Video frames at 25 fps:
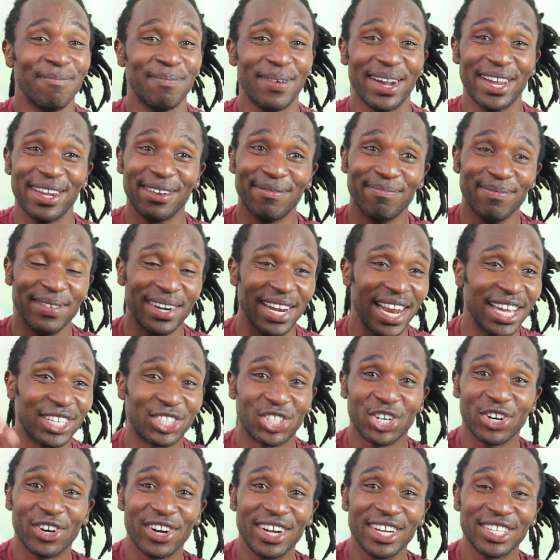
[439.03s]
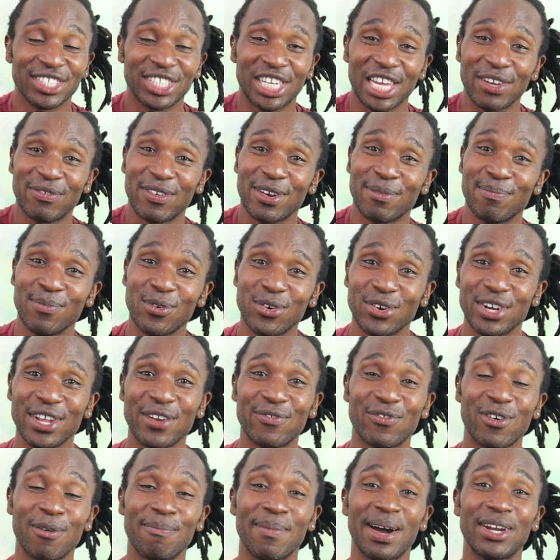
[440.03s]
My lecturers, David
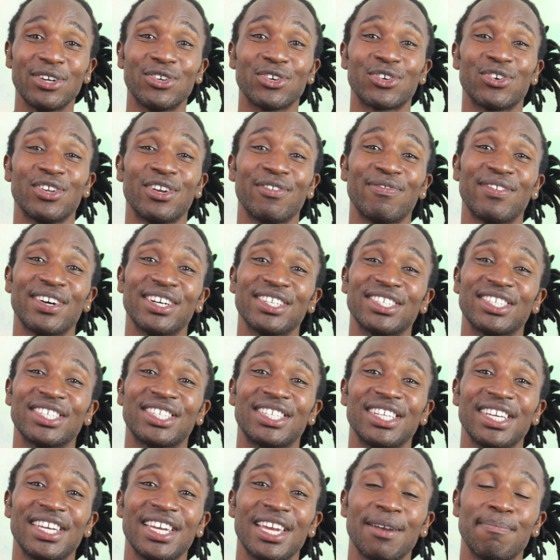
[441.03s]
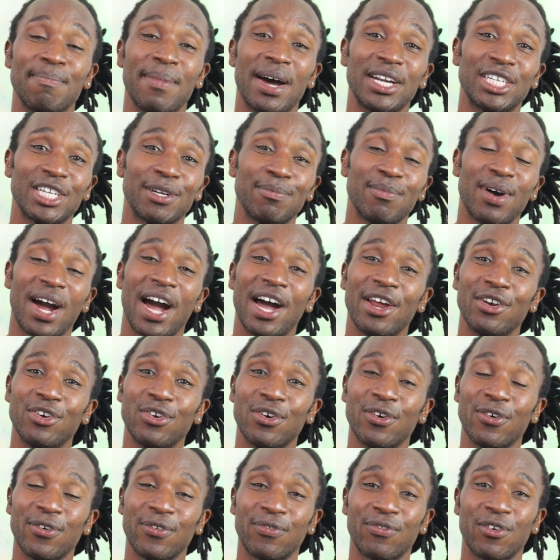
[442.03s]
Moody from Murdoch University and Martin
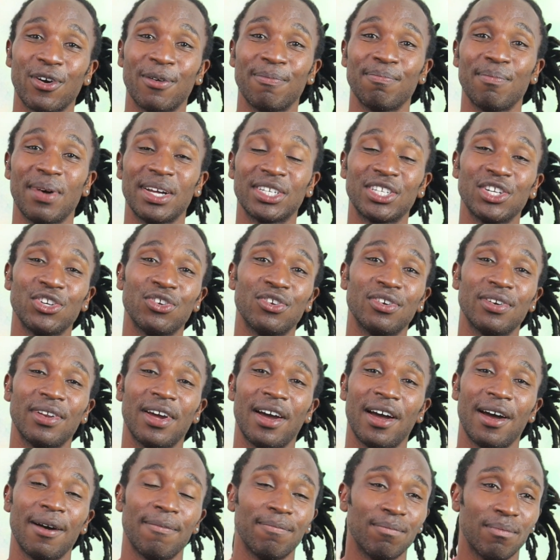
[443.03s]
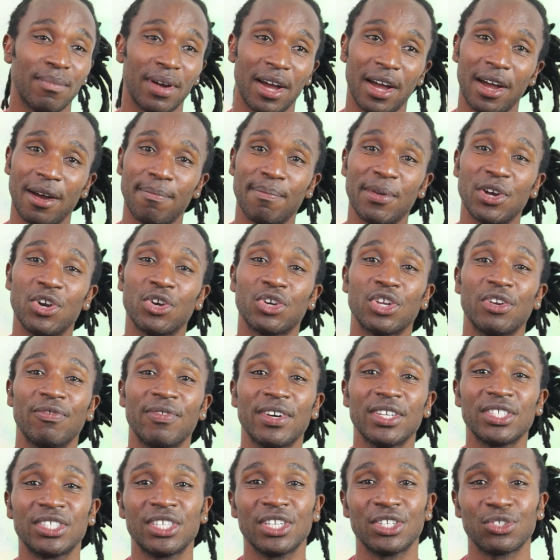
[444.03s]
Mohando from Murdoch
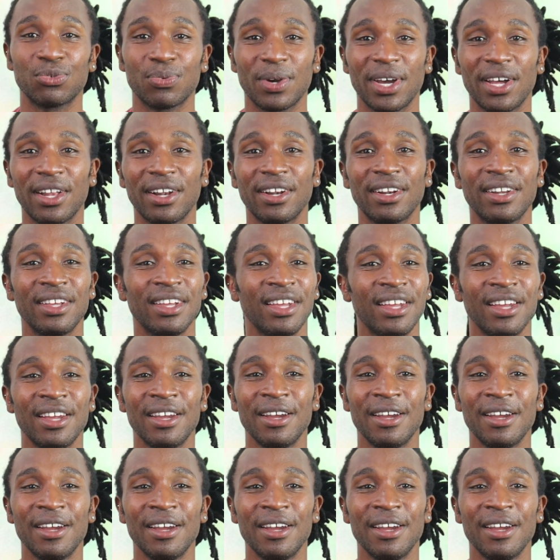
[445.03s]
University as well.